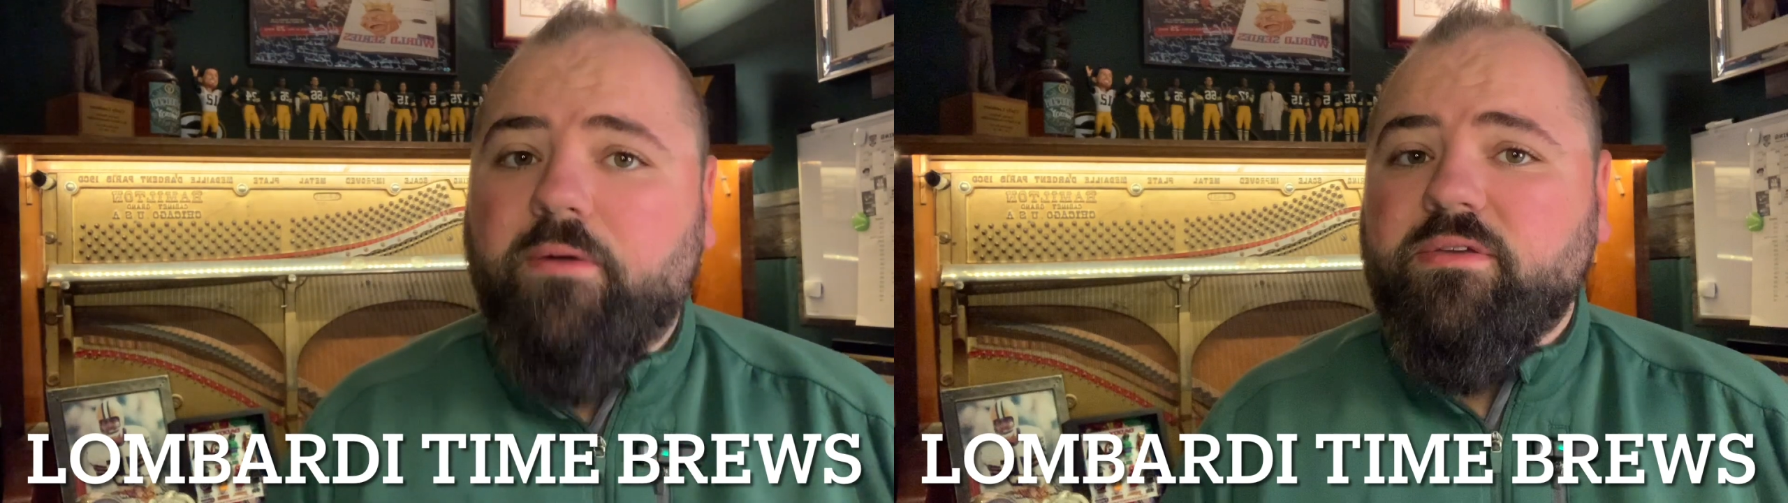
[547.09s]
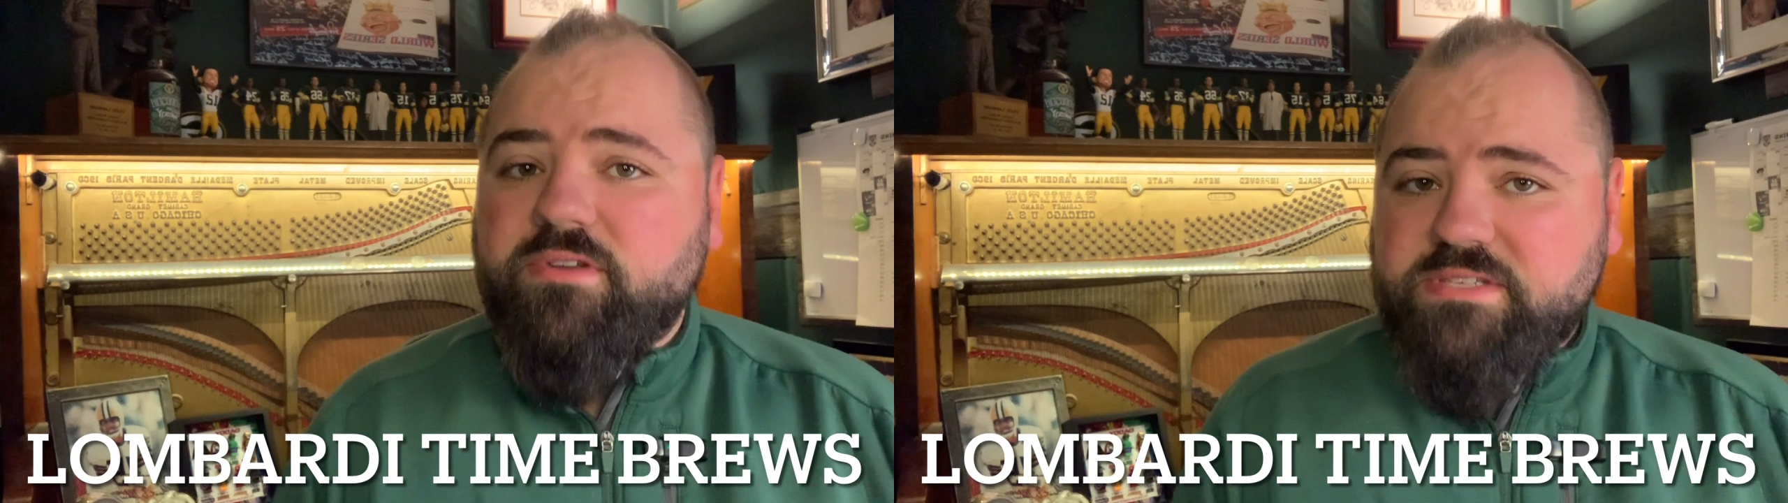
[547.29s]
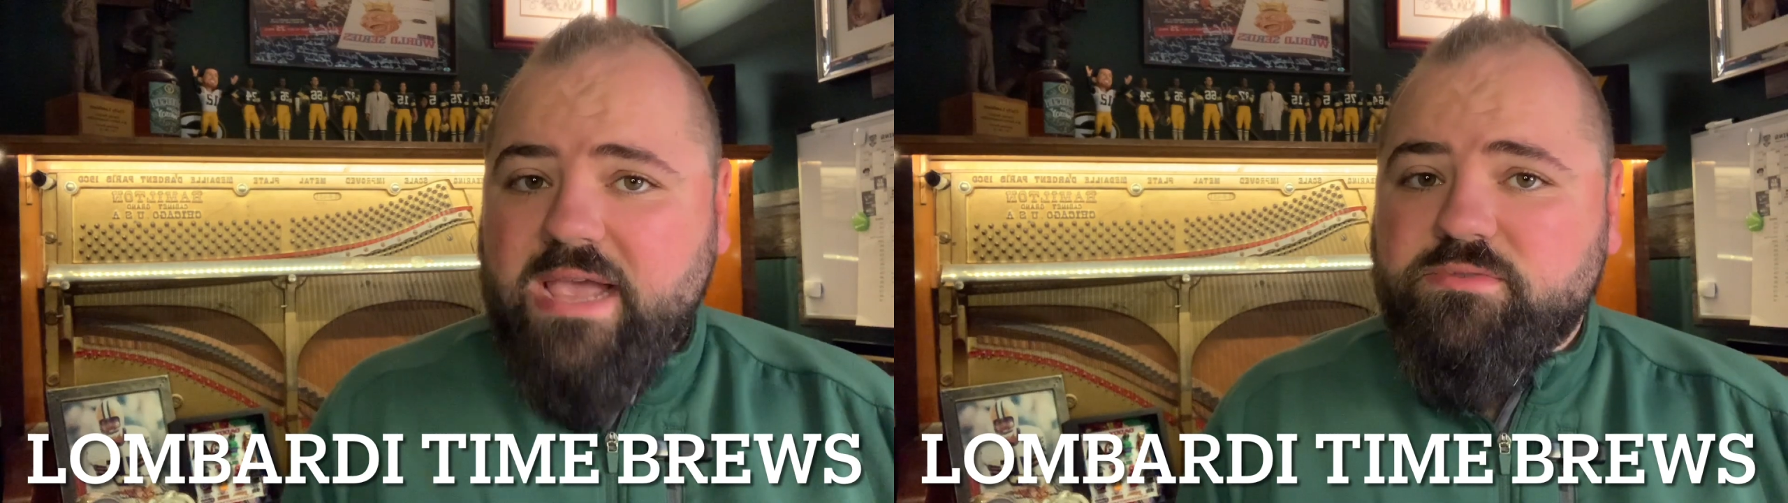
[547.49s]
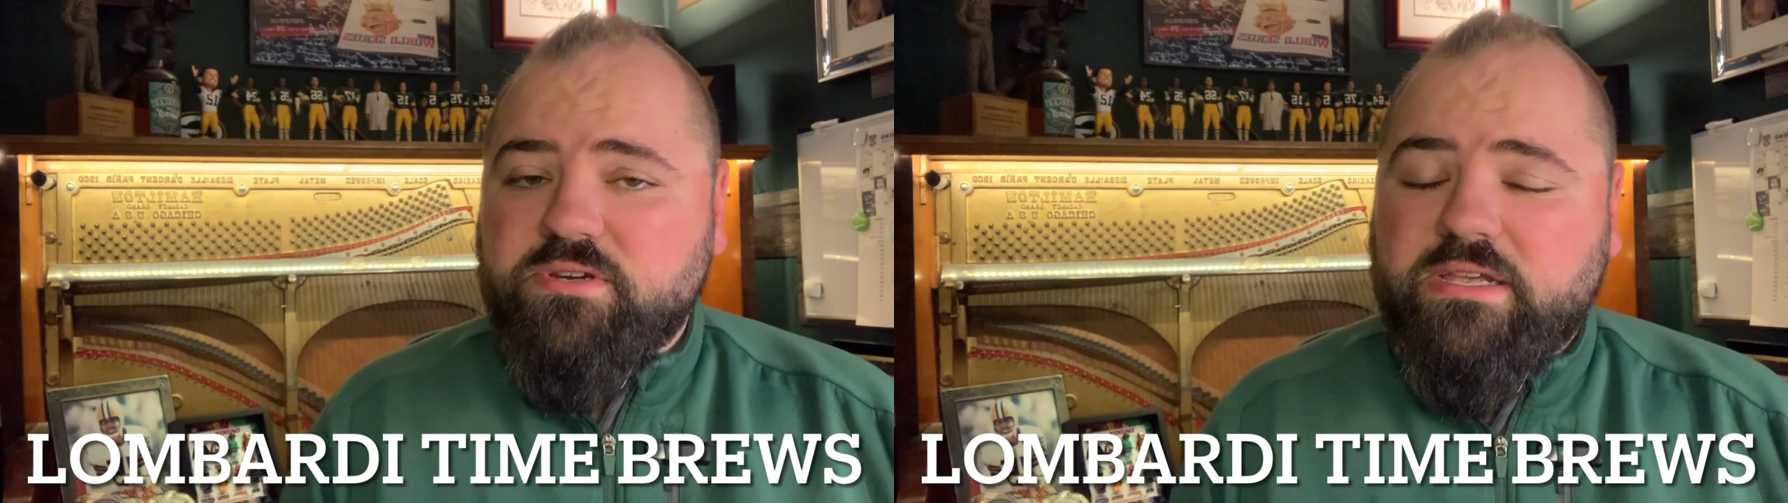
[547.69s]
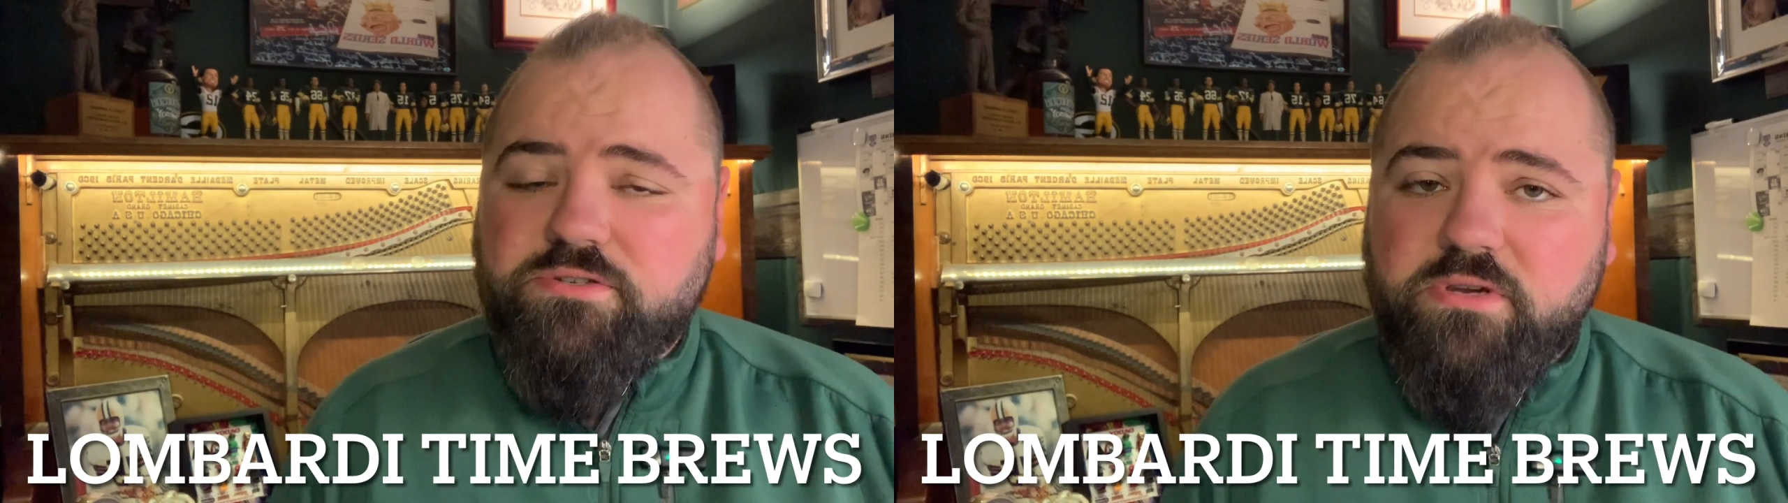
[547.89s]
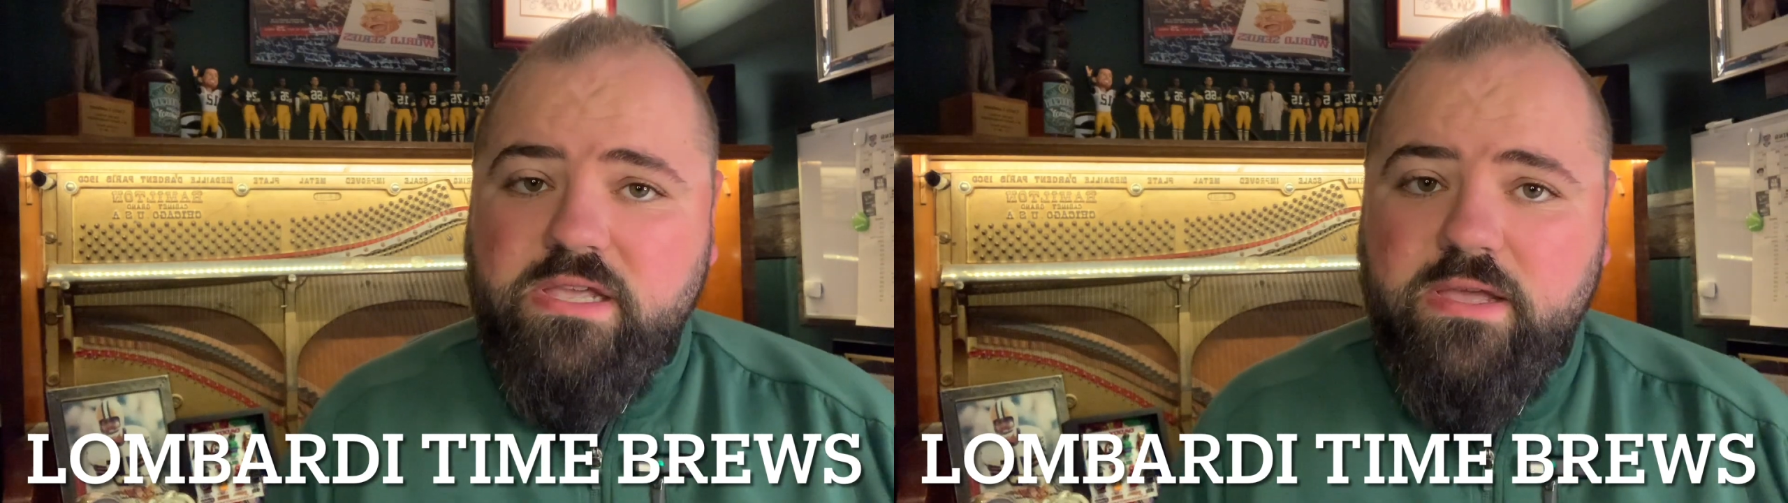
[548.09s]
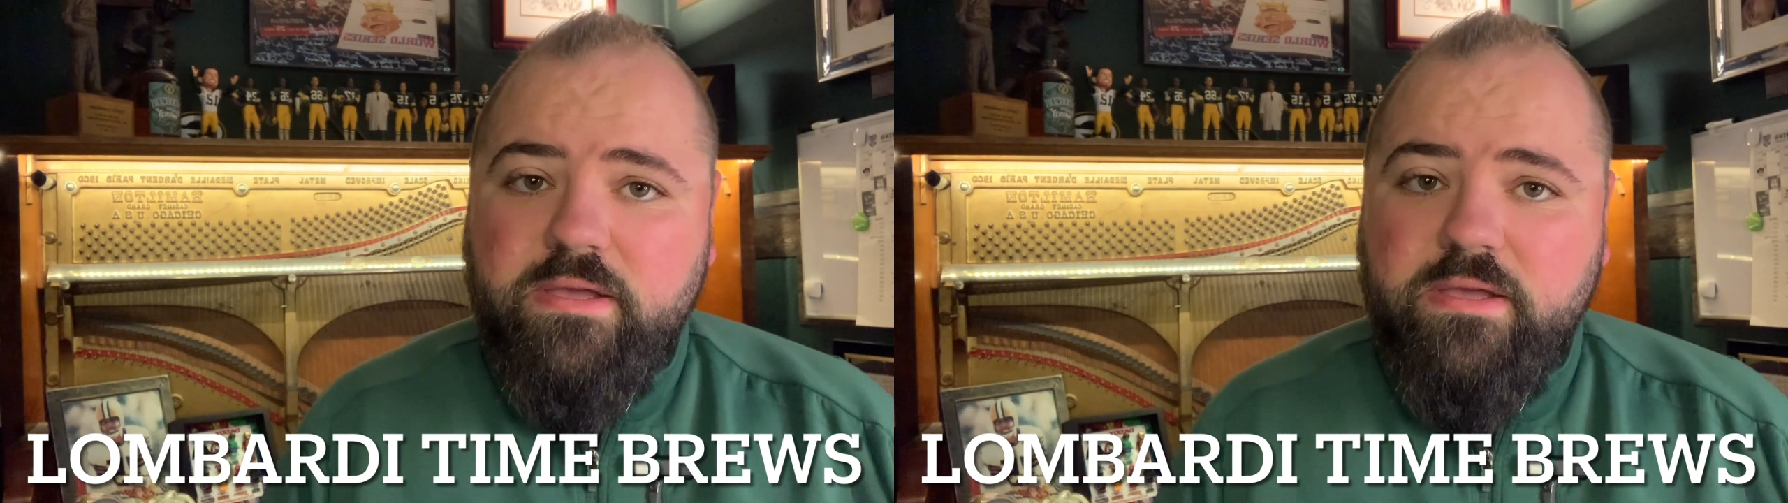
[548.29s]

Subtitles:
given his hamstring injury,